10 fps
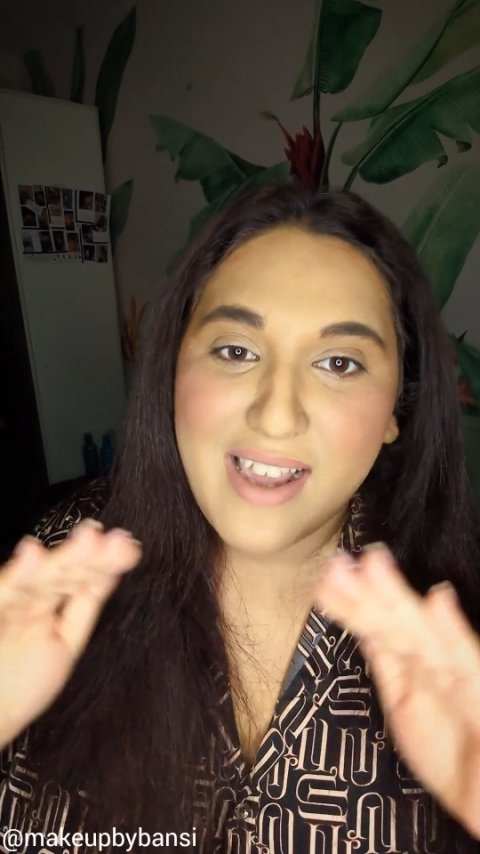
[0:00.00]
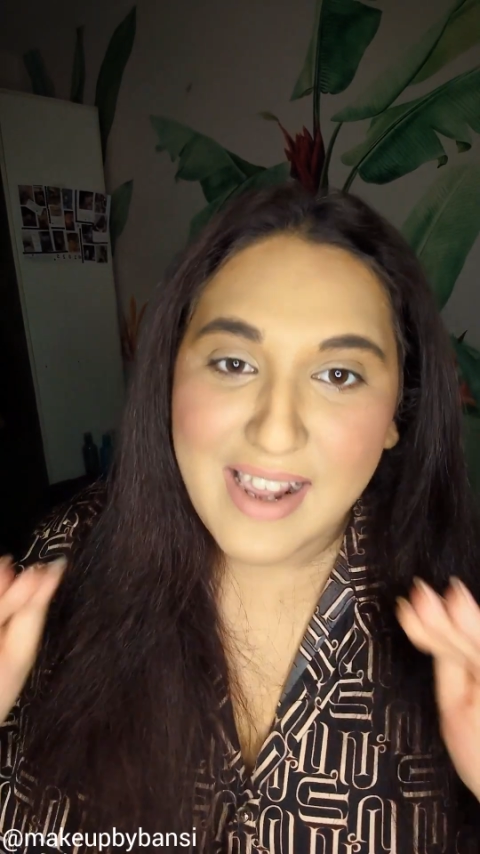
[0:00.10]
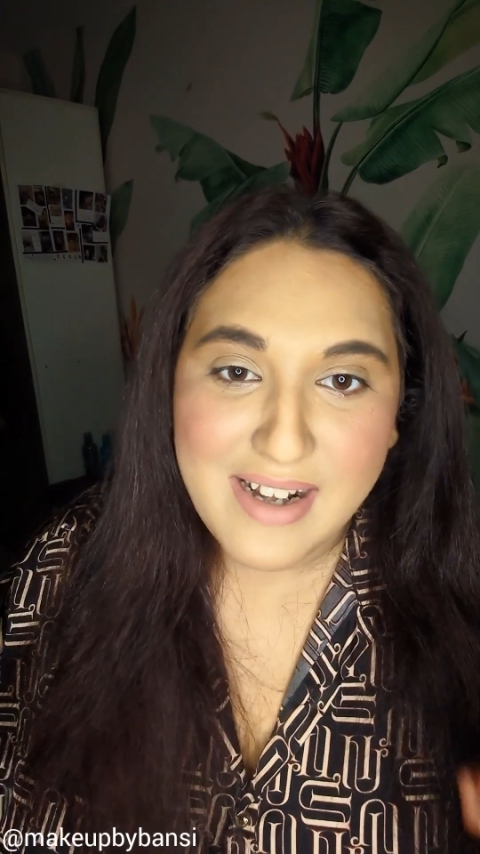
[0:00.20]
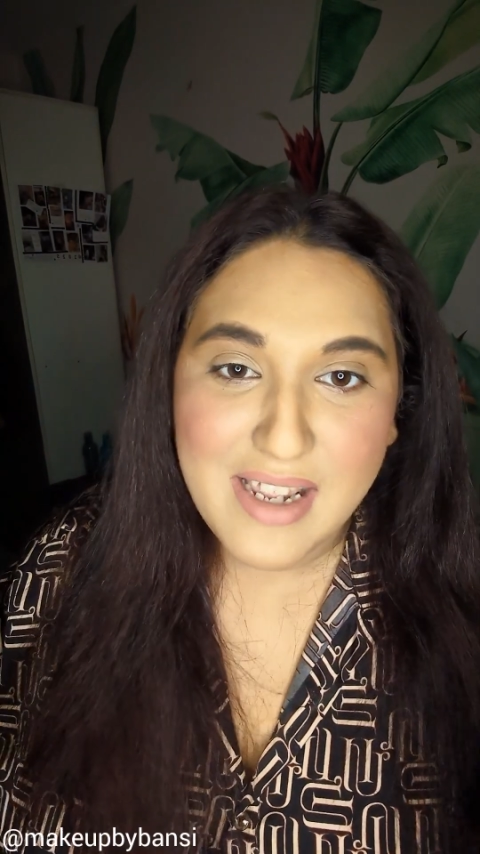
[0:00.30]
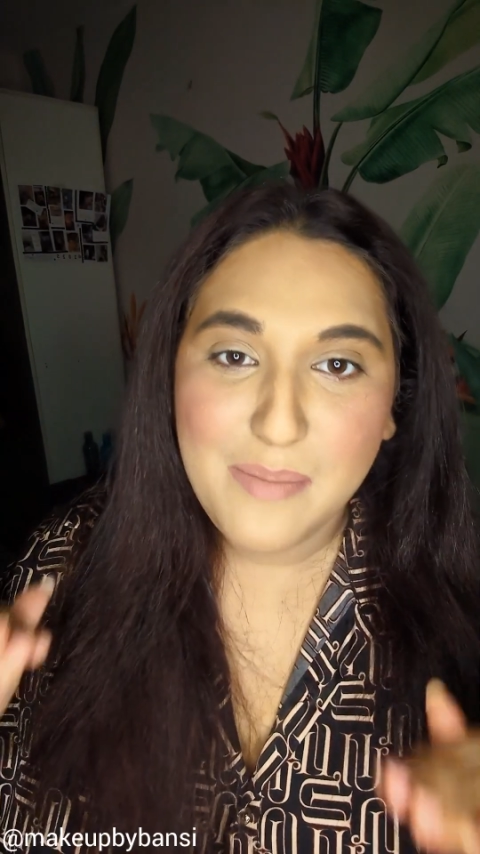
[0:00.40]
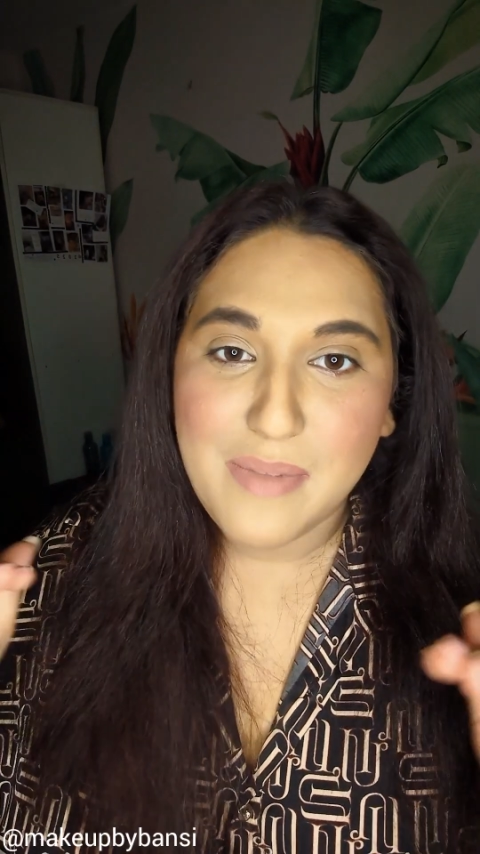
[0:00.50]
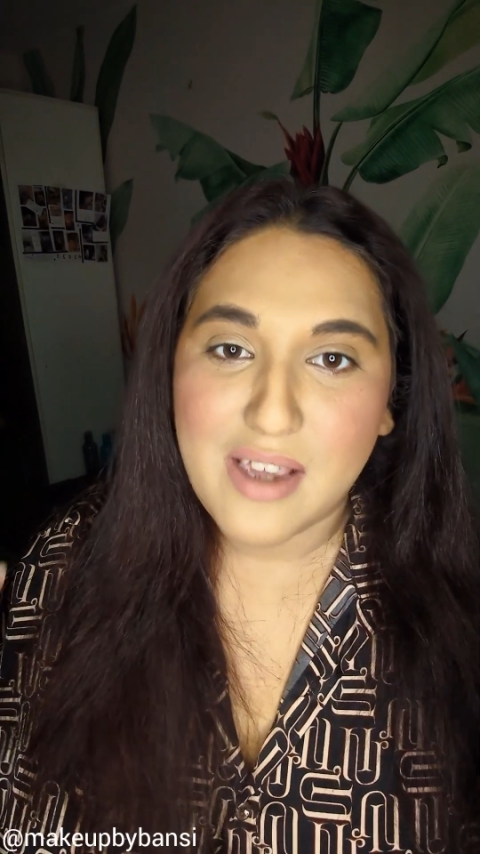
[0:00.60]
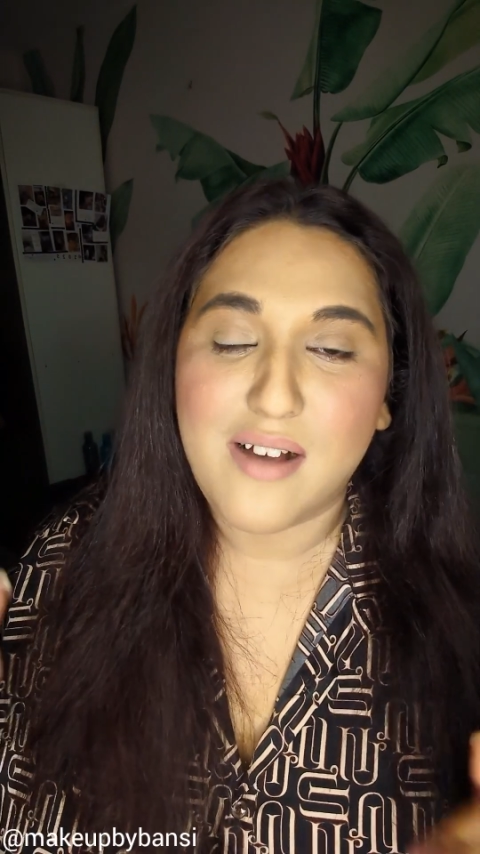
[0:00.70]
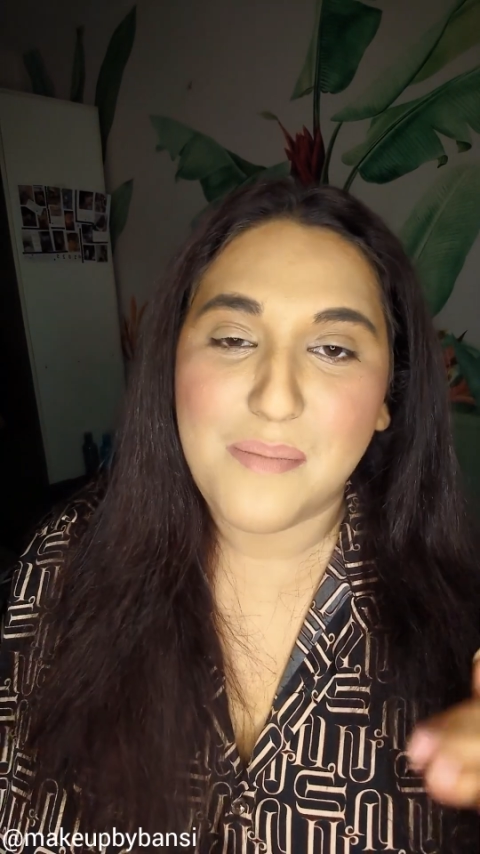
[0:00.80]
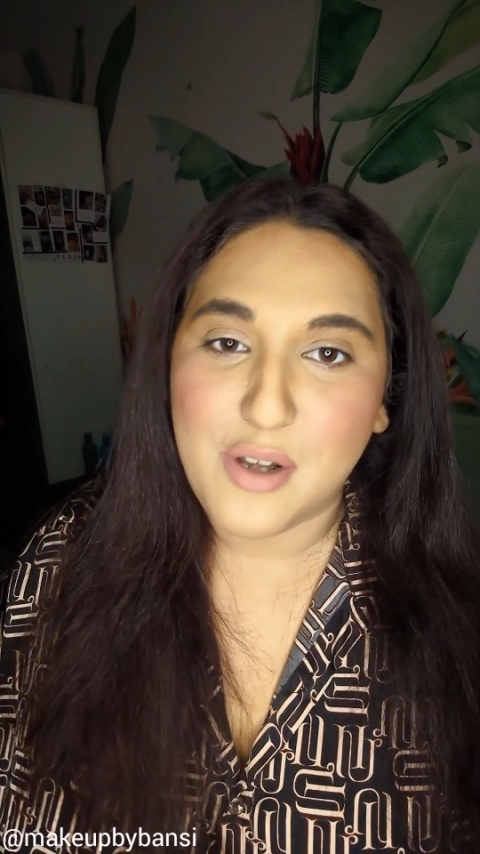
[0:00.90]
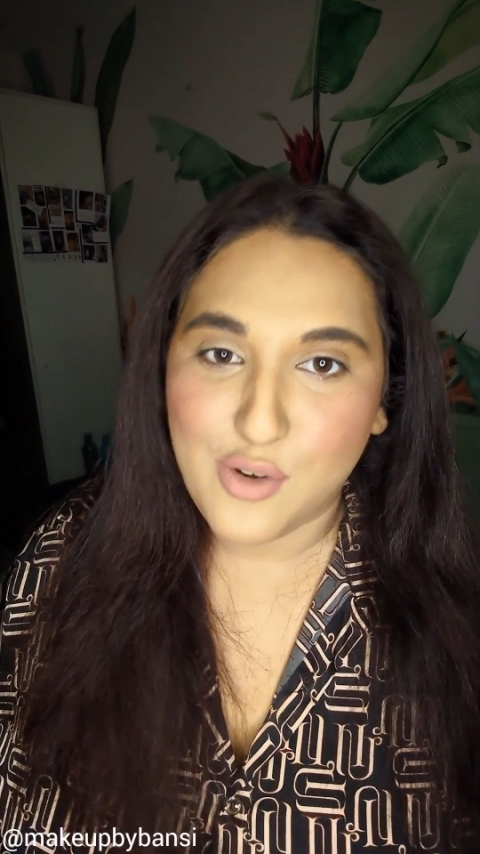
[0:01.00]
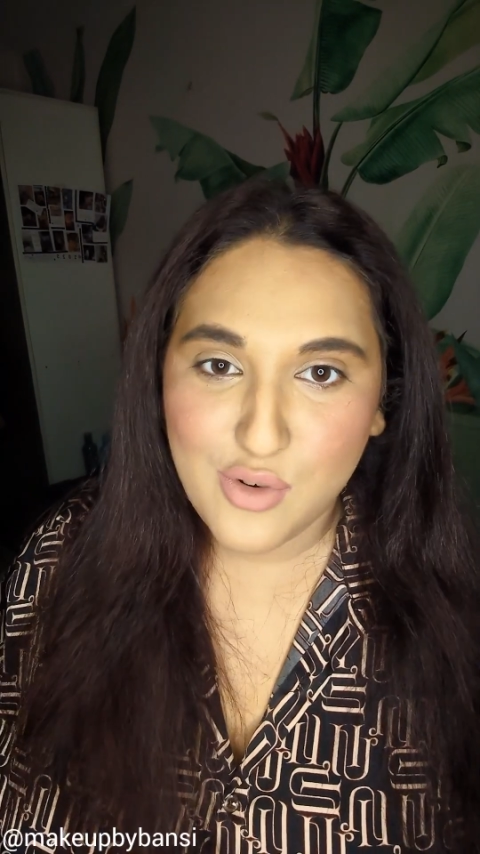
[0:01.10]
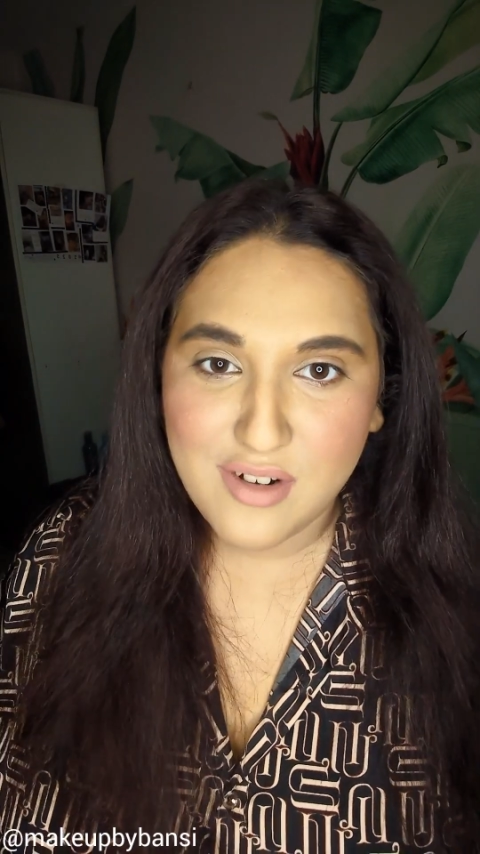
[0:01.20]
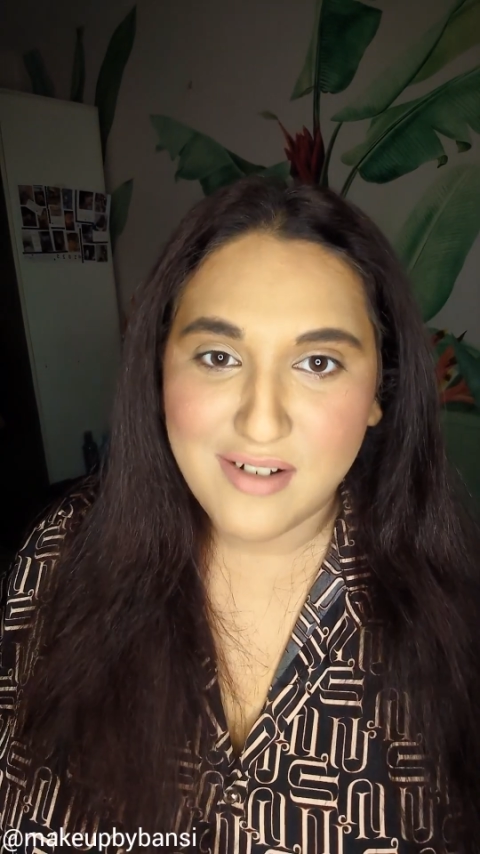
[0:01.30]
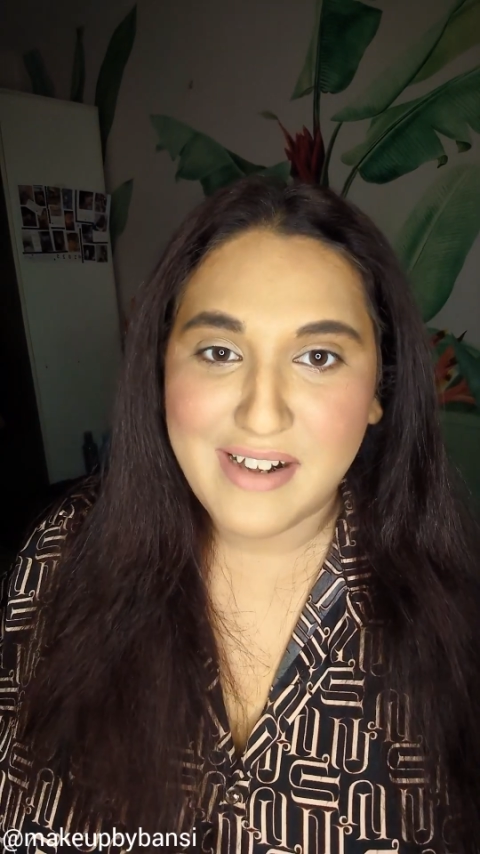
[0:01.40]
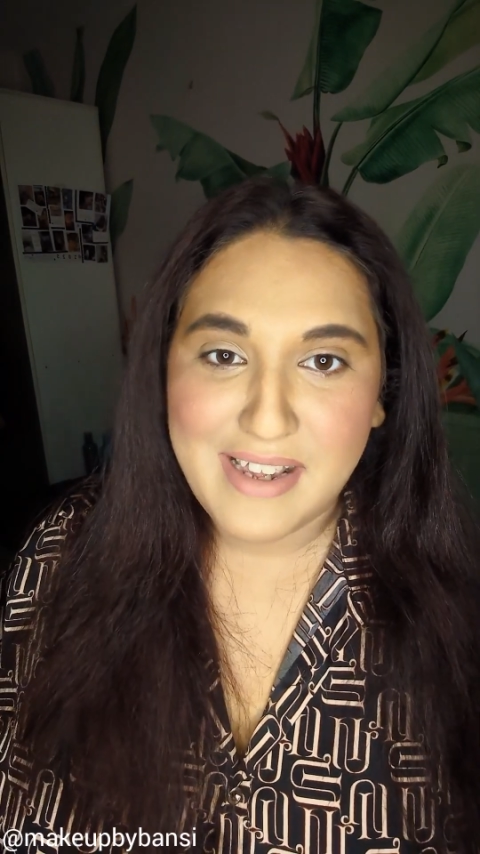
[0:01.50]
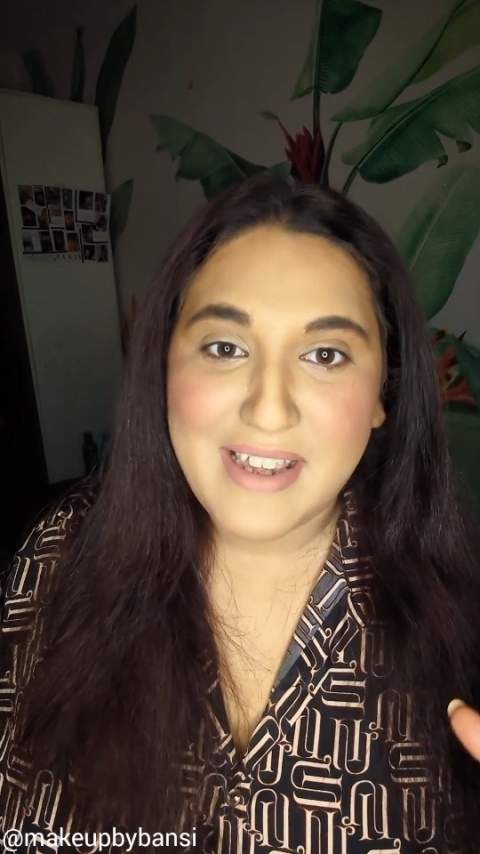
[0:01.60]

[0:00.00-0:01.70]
any makeup look